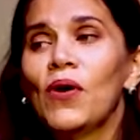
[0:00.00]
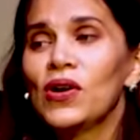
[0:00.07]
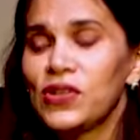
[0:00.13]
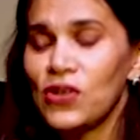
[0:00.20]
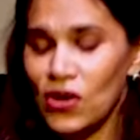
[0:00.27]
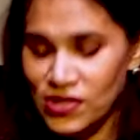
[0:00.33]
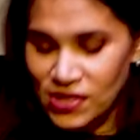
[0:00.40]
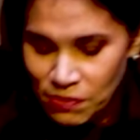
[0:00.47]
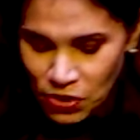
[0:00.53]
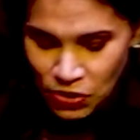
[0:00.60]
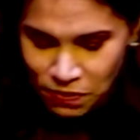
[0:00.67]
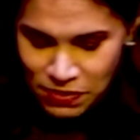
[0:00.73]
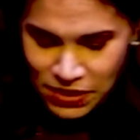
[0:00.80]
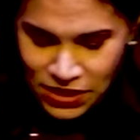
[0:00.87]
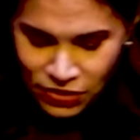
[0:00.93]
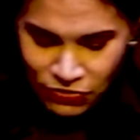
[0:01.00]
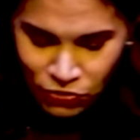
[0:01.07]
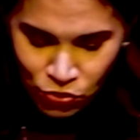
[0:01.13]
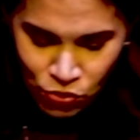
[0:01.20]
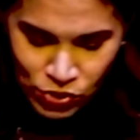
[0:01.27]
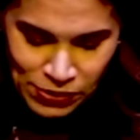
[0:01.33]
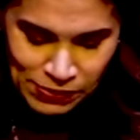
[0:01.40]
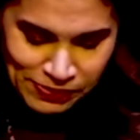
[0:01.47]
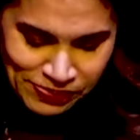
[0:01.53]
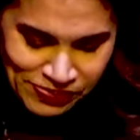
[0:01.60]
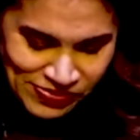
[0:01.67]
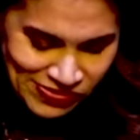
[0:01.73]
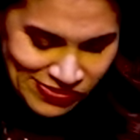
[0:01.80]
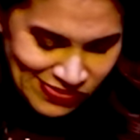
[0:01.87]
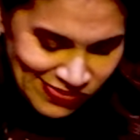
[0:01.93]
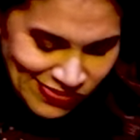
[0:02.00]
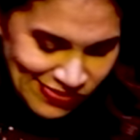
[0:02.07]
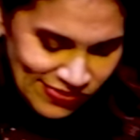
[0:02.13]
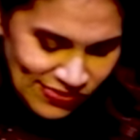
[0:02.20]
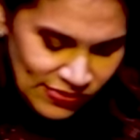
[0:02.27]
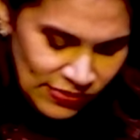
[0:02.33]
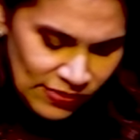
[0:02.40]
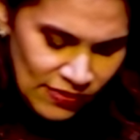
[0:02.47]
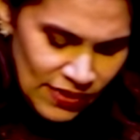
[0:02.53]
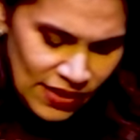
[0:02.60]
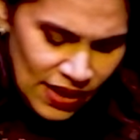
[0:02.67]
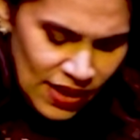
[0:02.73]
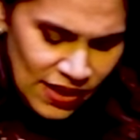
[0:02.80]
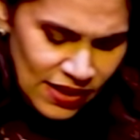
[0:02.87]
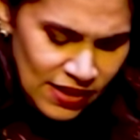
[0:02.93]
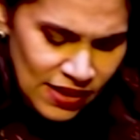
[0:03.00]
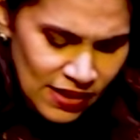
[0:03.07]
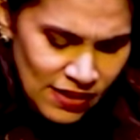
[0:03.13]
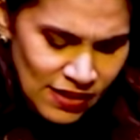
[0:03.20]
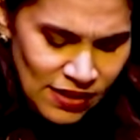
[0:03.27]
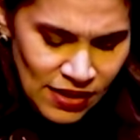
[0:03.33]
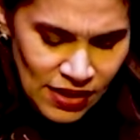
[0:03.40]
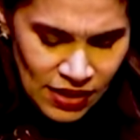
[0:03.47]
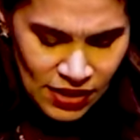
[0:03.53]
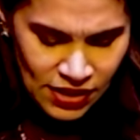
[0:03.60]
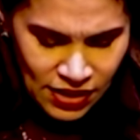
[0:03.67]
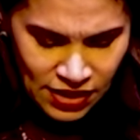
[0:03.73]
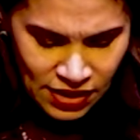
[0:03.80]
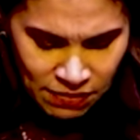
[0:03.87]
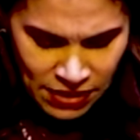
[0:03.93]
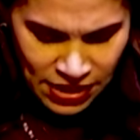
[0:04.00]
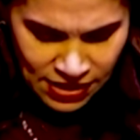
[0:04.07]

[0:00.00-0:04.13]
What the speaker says: Paul talks about being a fool. And here, he